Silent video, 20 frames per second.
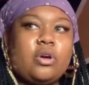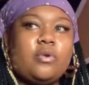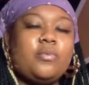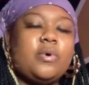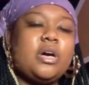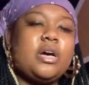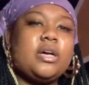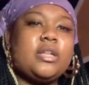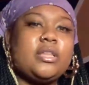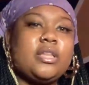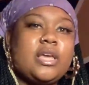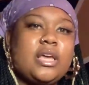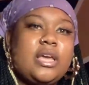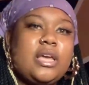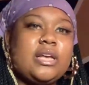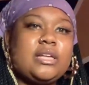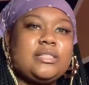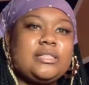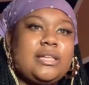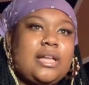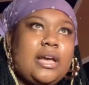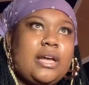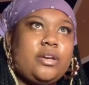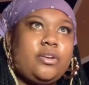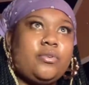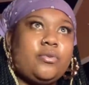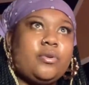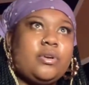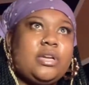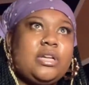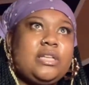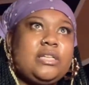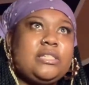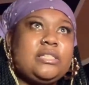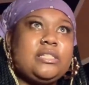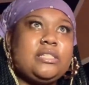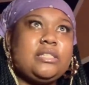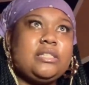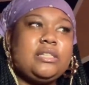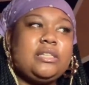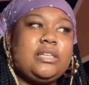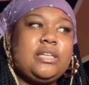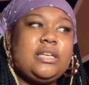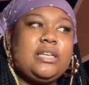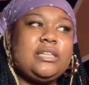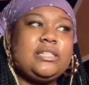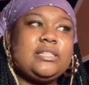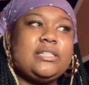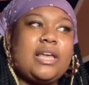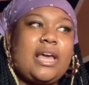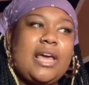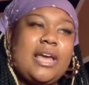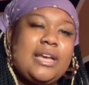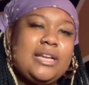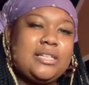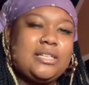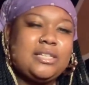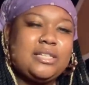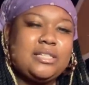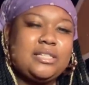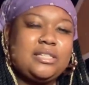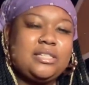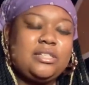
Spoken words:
what other kids like during these ages,